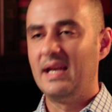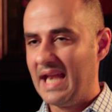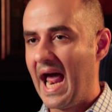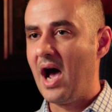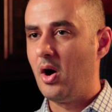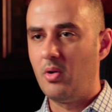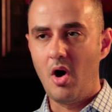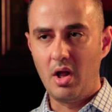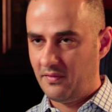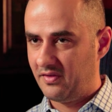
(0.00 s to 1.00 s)
now
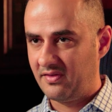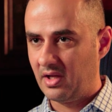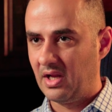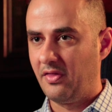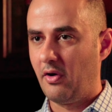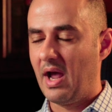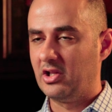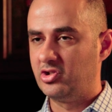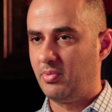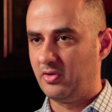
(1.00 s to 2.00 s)
all of a sudden they're
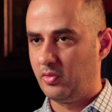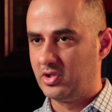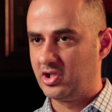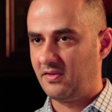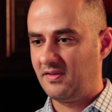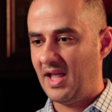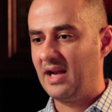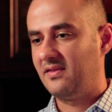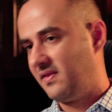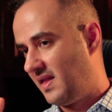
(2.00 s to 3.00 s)
eligible to adjust
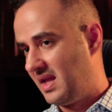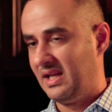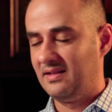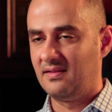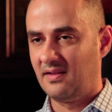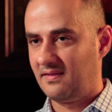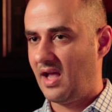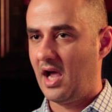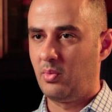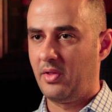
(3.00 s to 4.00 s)
status and they need to
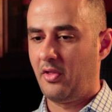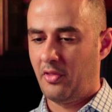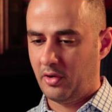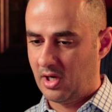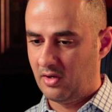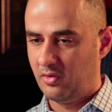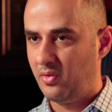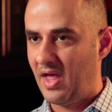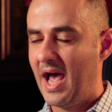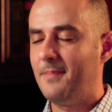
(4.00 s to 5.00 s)
decide whether they're going to
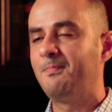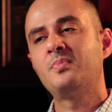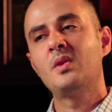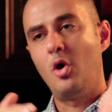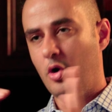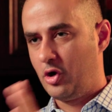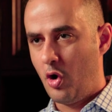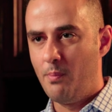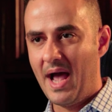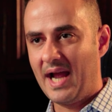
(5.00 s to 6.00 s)
do that. or
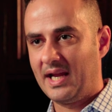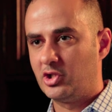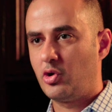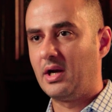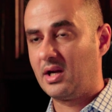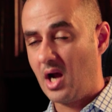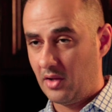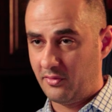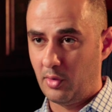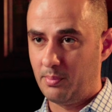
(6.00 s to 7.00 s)
go back and try to
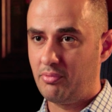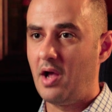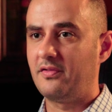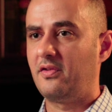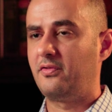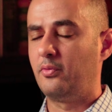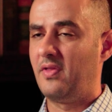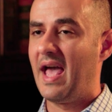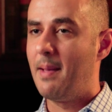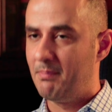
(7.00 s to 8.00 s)
consular process through
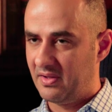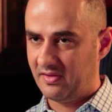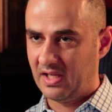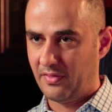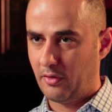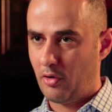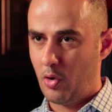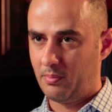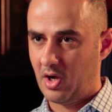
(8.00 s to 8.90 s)
the embassy in their home